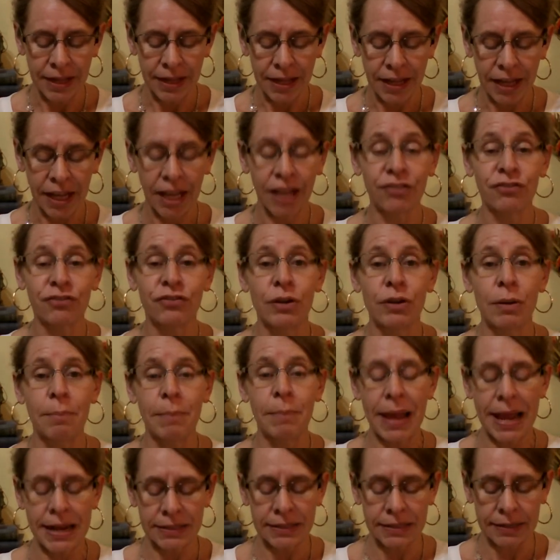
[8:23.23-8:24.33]
and from
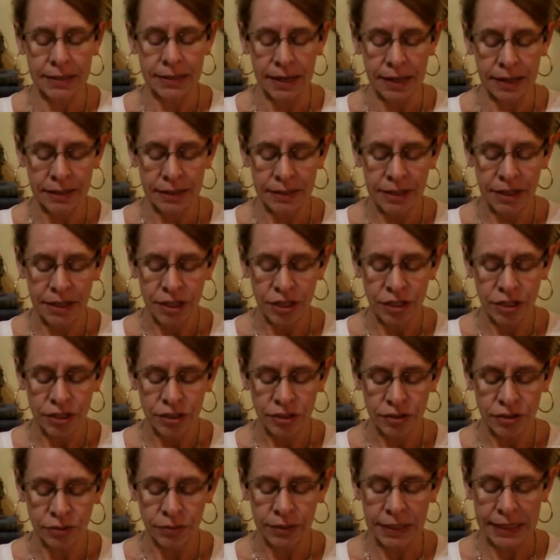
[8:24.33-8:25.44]
Mattanah
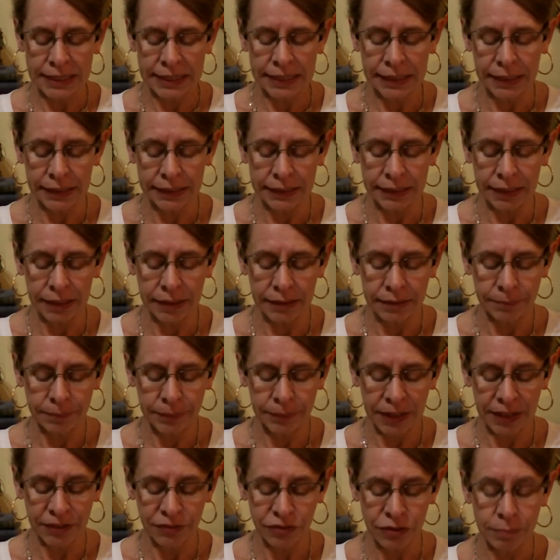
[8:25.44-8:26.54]
to Nahiliel,
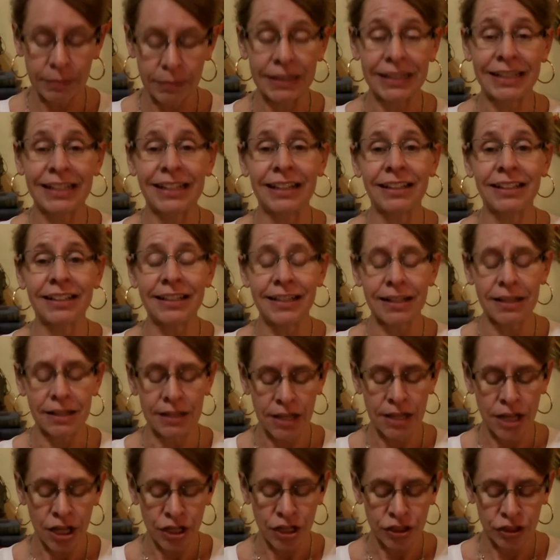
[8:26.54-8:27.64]
and from Nahiliel
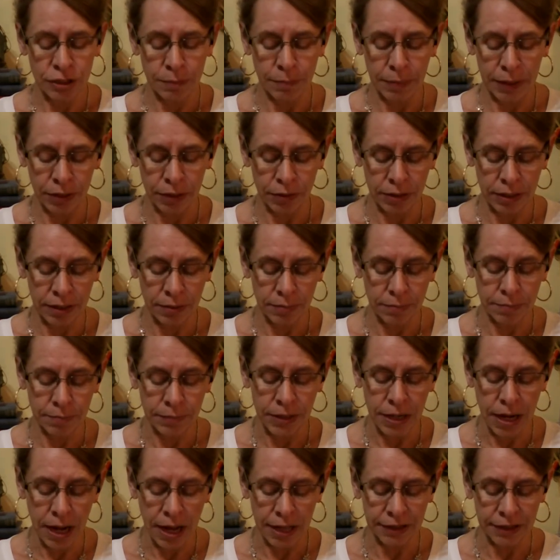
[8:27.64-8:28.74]
to
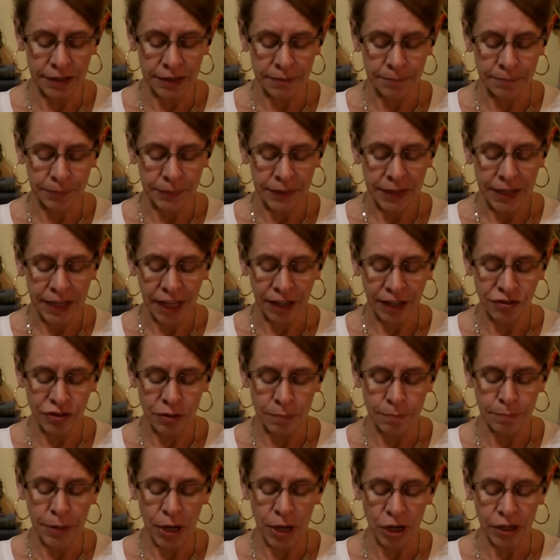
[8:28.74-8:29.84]
Beranoth, and
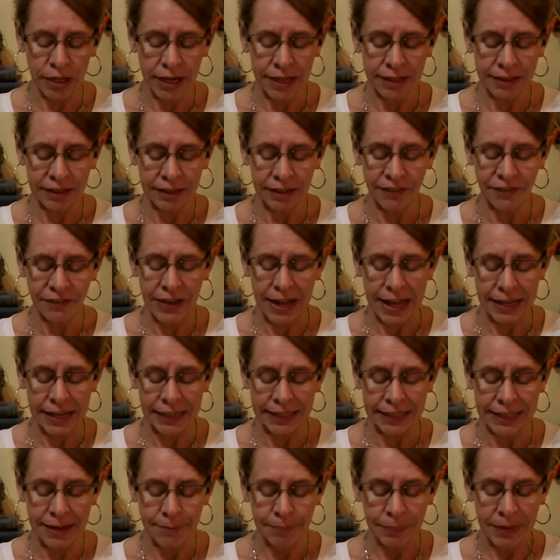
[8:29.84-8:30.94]
from Beranoth in the
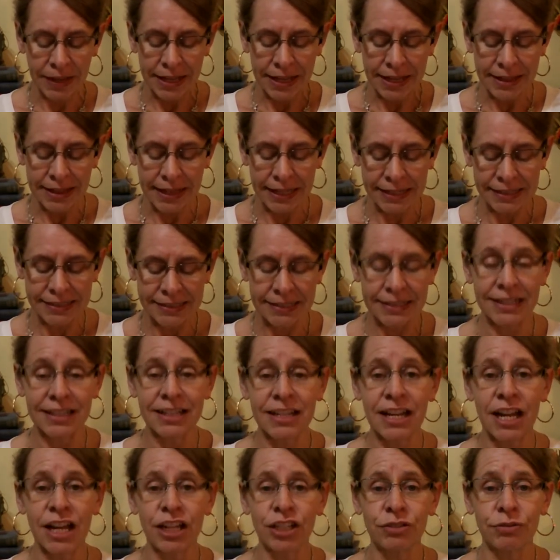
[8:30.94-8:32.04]
valley that is in the
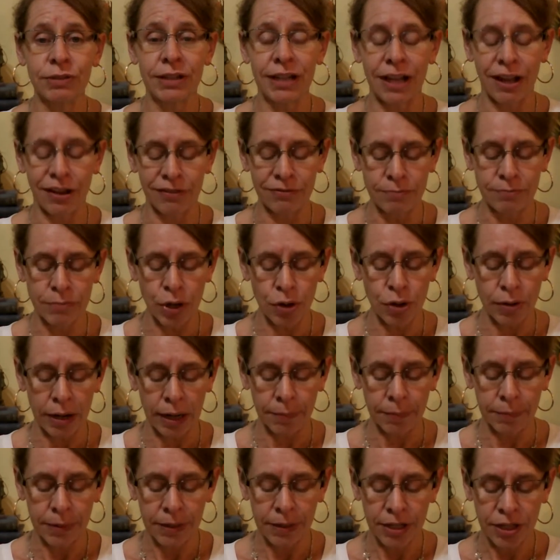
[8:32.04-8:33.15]
country of
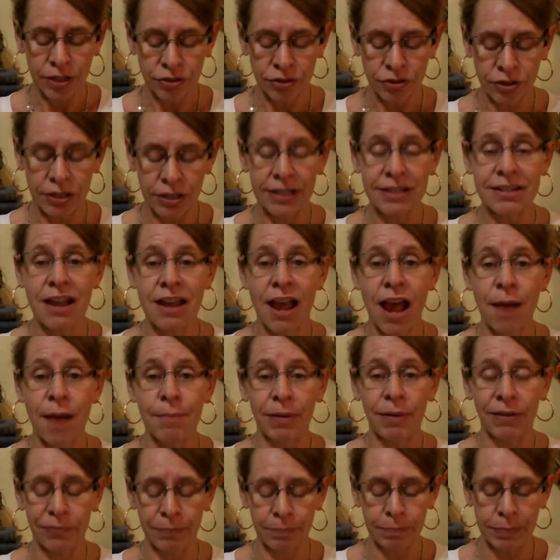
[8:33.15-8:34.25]
Moab to the top
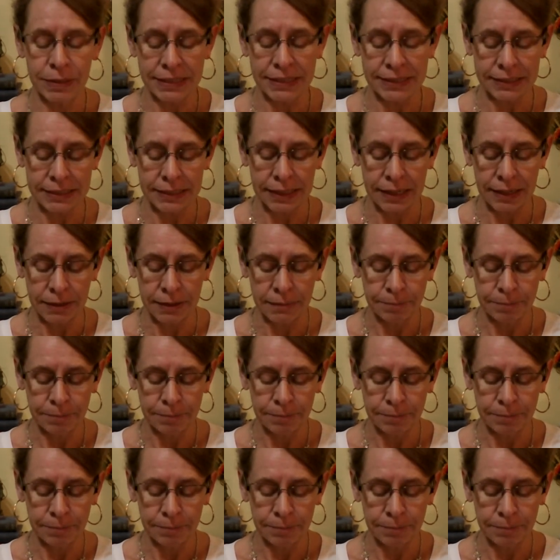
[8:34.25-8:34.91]
of Pisgah,